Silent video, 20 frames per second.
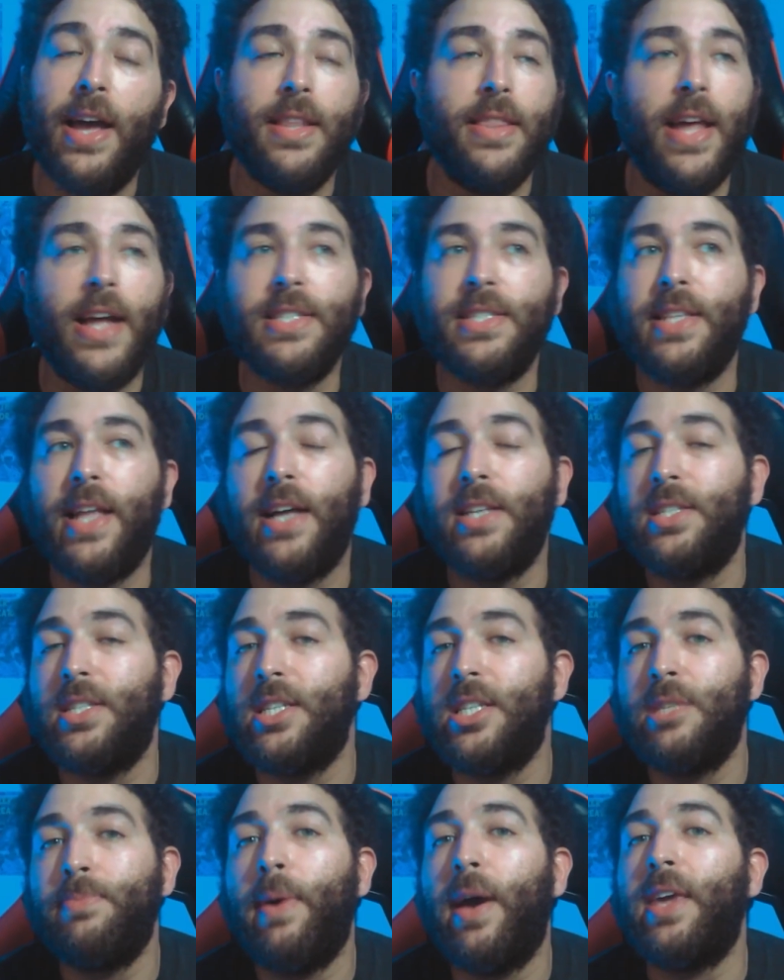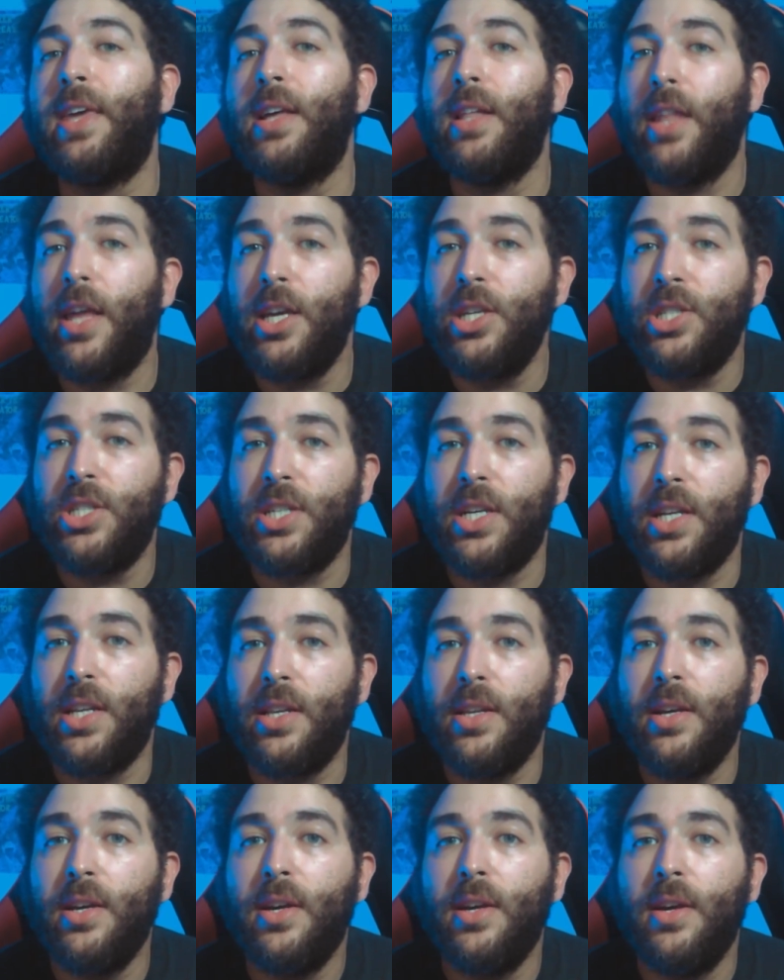And that's not just
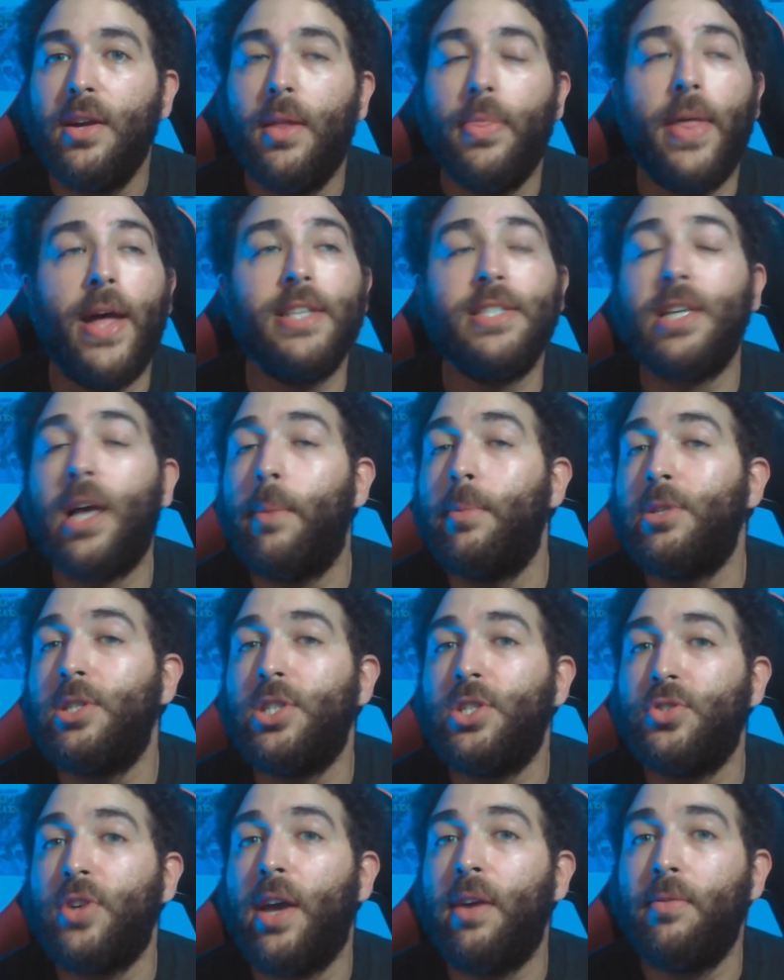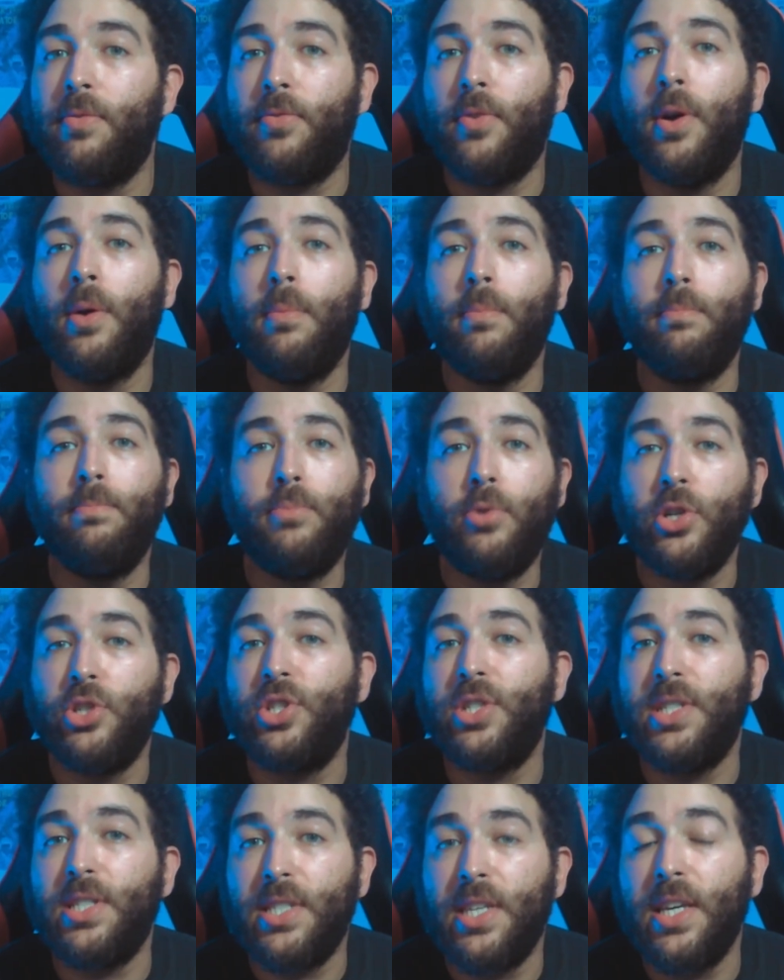speculation, that's coming straight from
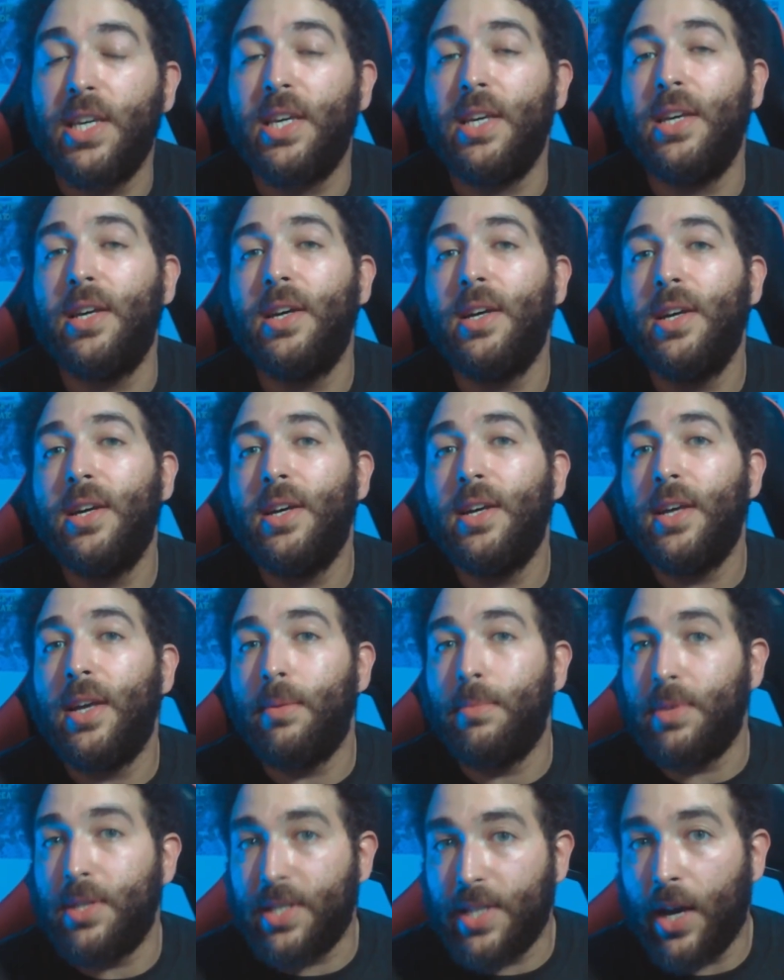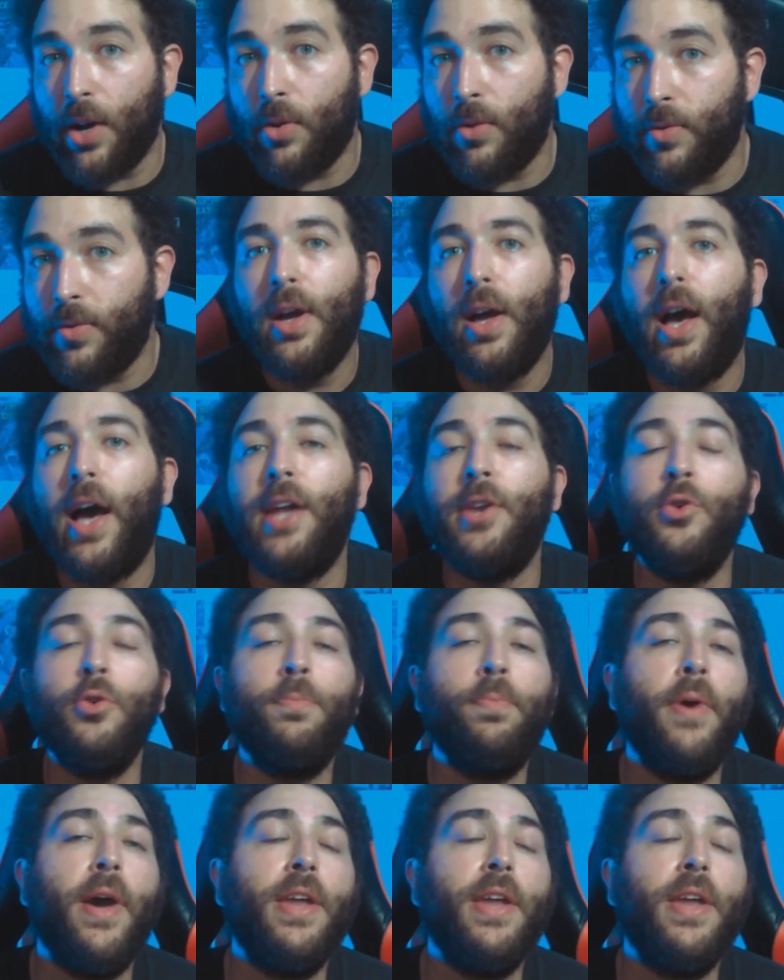Pusha T himself. I do plan to